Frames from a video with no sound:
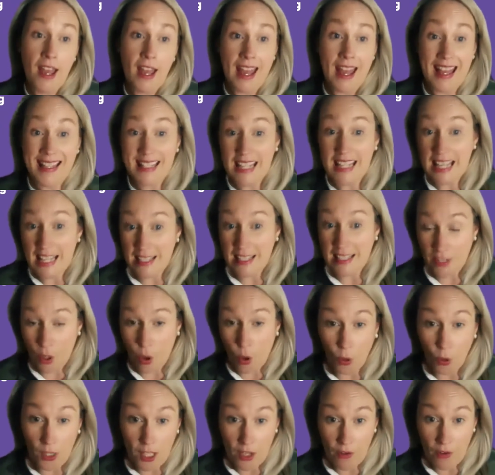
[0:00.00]
The
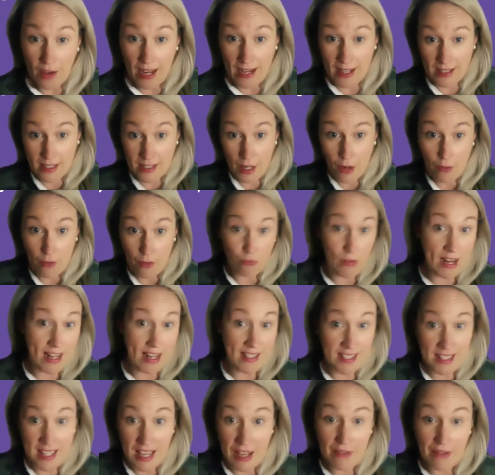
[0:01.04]
holy grail is
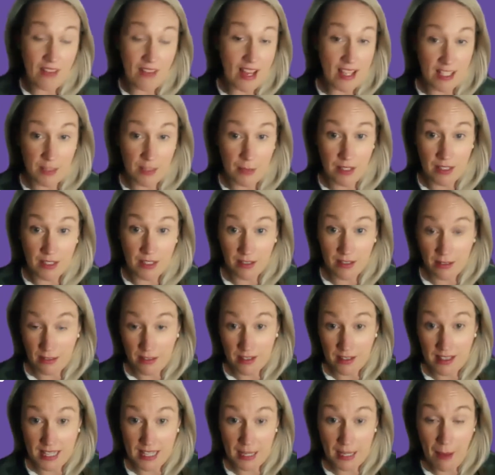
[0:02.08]
raising investment.
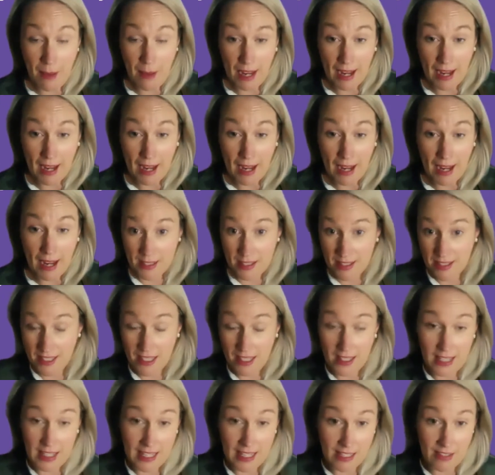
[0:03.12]
Deal packaging
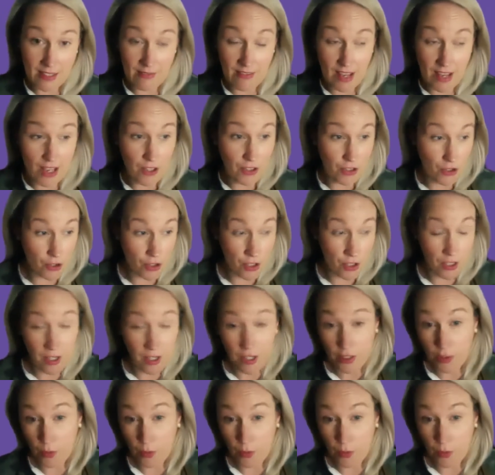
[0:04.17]
business needs investors.